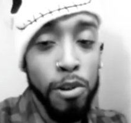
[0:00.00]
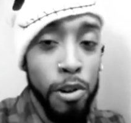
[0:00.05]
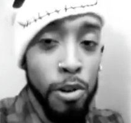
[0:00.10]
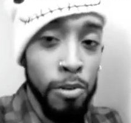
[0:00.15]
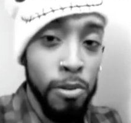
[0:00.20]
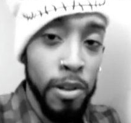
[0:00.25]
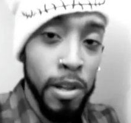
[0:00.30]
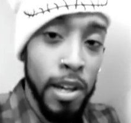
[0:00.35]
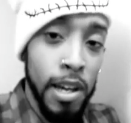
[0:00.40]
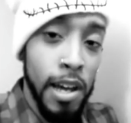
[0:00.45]
I
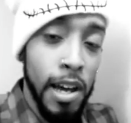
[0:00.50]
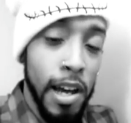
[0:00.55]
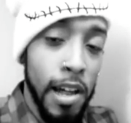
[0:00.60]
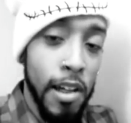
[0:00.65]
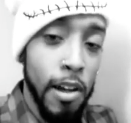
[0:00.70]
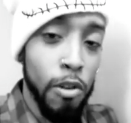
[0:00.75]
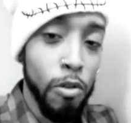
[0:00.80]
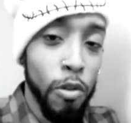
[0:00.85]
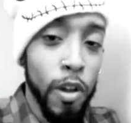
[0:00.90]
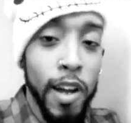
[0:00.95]

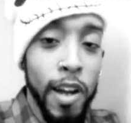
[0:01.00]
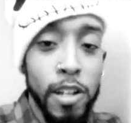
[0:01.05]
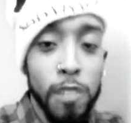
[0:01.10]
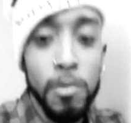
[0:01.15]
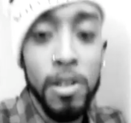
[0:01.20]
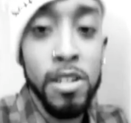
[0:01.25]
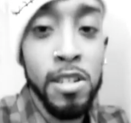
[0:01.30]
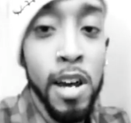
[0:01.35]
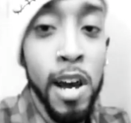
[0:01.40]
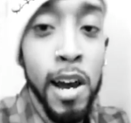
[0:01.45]
don't like to be
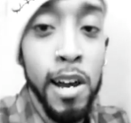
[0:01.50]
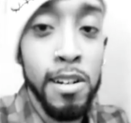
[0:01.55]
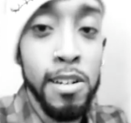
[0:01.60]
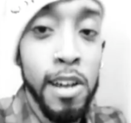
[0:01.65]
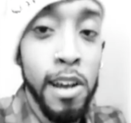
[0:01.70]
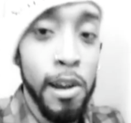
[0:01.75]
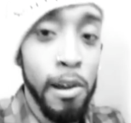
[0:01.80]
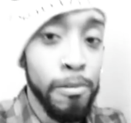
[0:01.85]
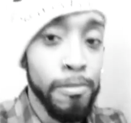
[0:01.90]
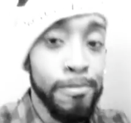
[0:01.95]
tied
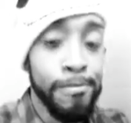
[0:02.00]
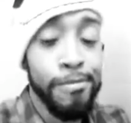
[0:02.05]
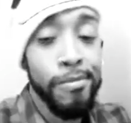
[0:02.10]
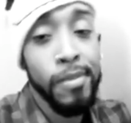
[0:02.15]
down.